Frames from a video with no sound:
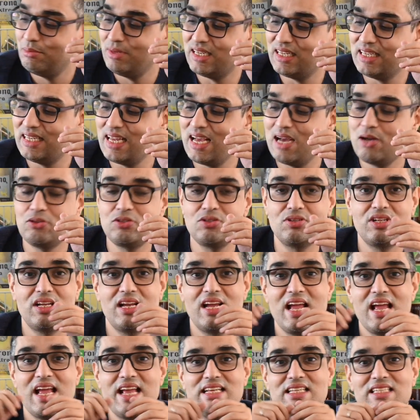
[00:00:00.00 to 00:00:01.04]
but now
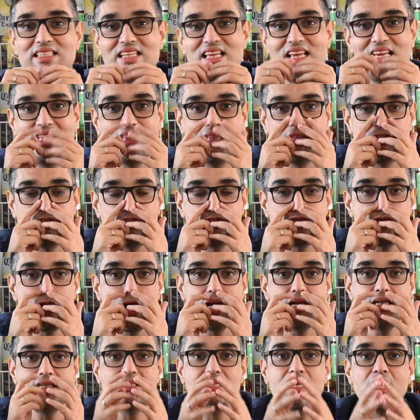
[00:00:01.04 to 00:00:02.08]
today it's in the
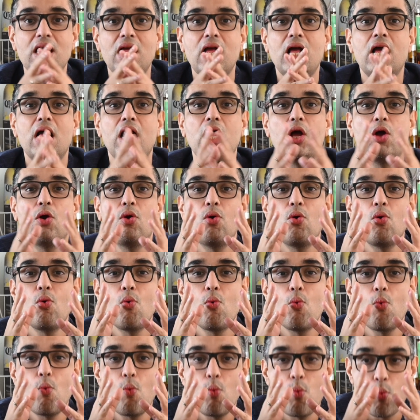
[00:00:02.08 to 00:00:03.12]
front.
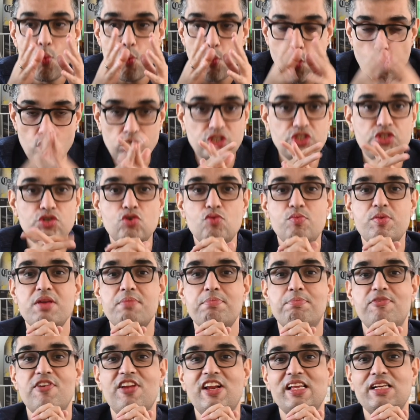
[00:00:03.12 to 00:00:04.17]
Would you be
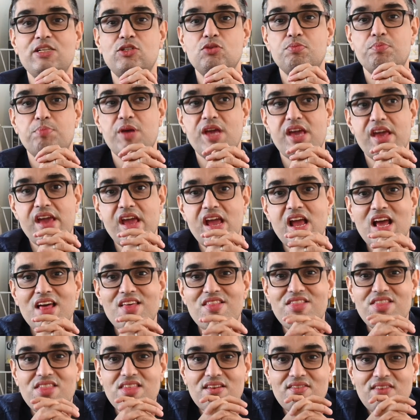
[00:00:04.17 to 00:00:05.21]
willing to pay
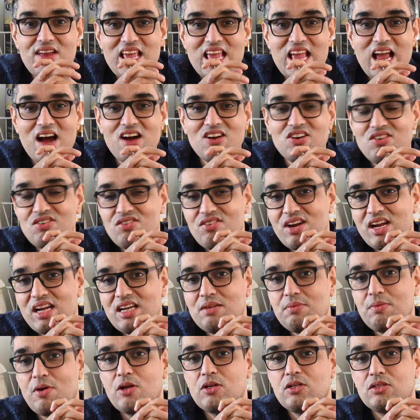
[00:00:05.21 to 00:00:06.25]

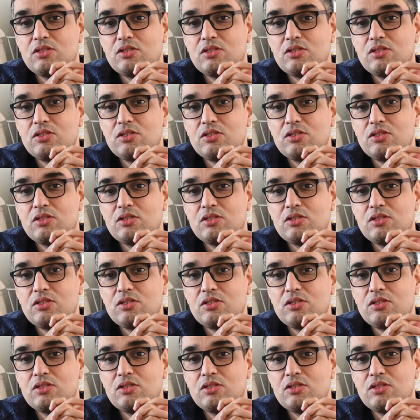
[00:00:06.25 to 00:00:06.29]
$308